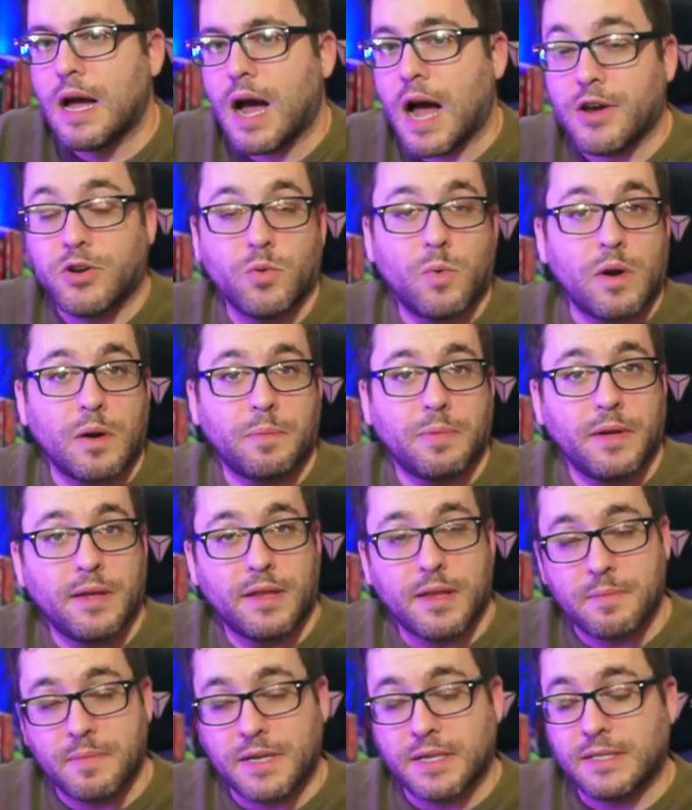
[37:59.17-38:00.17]
I do want to play
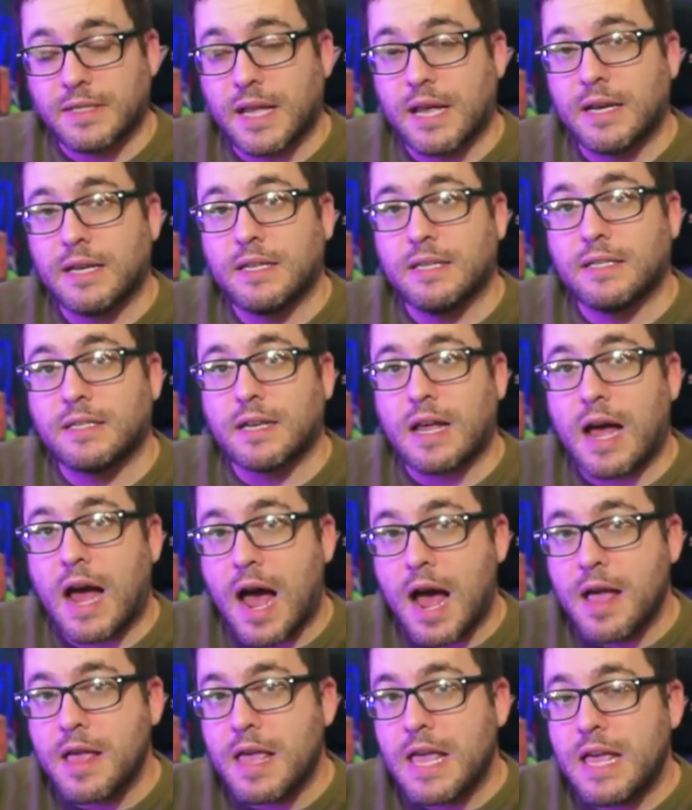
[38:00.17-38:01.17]
that because that is,
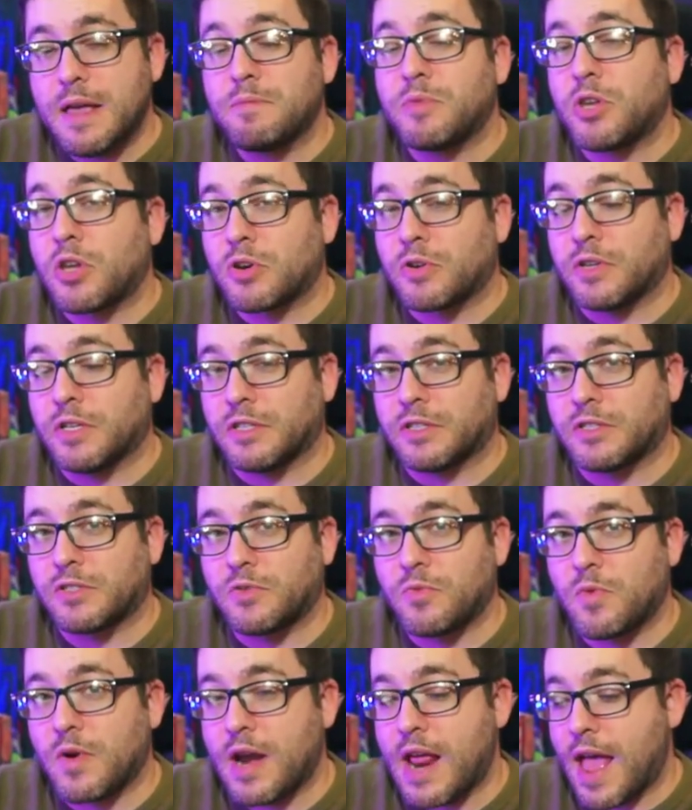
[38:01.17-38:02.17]
I am curious
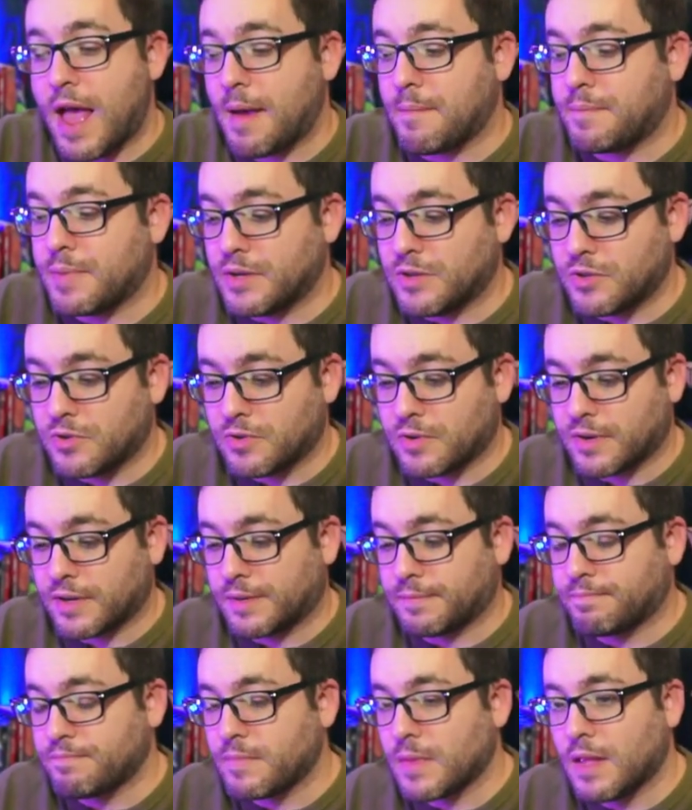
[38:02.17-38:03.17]
what happened
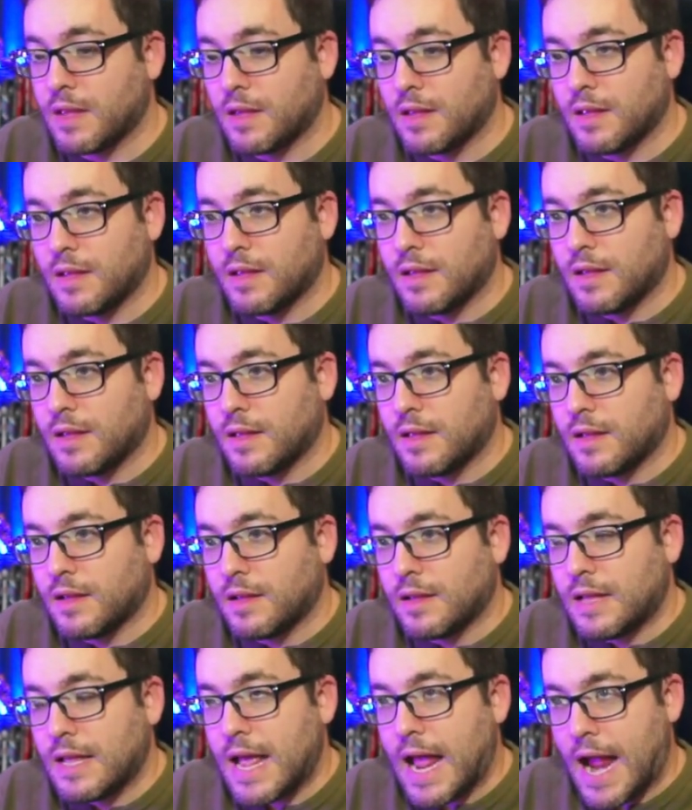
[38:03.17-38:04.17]
during
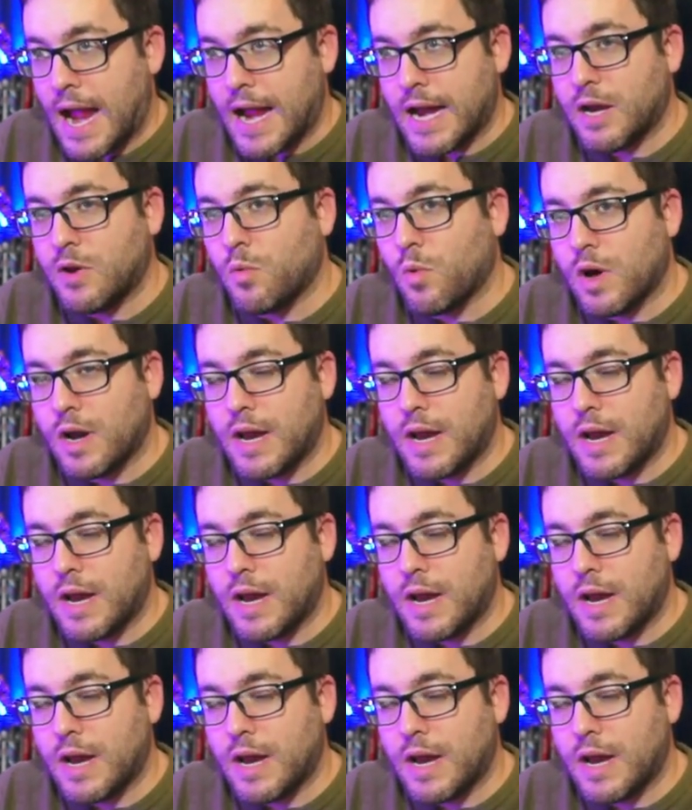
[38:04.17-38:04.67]
81,